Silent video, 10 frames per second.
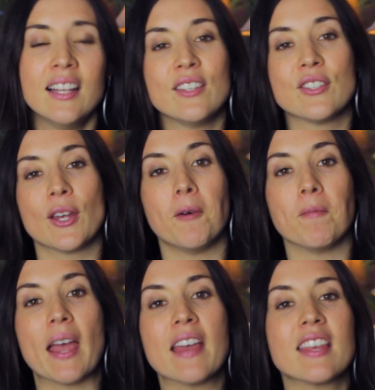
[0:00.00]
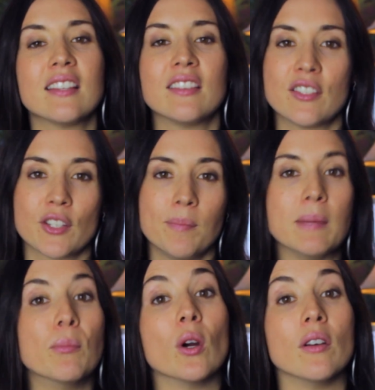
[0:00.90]
So I think that this could
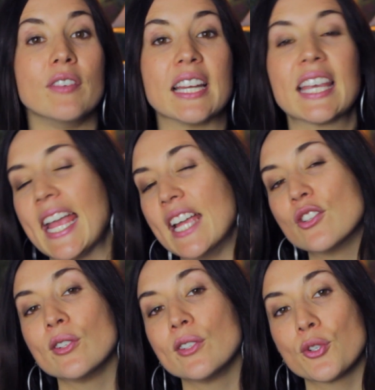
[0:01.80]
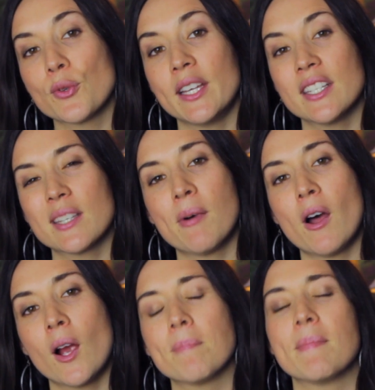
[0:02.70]
be more of an occasional treat as a
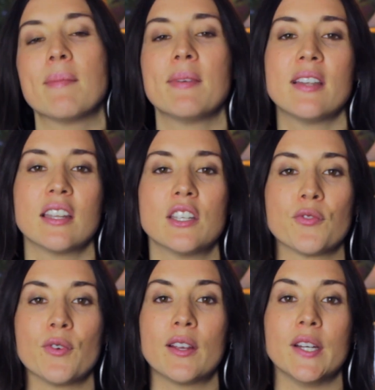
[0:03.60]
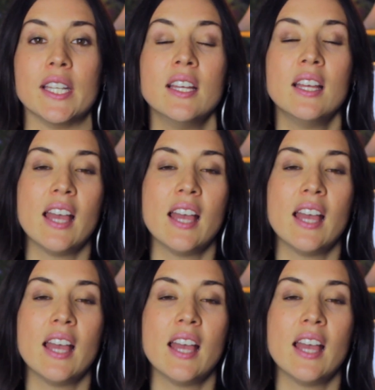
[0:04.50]
bar, maybe not as frequent.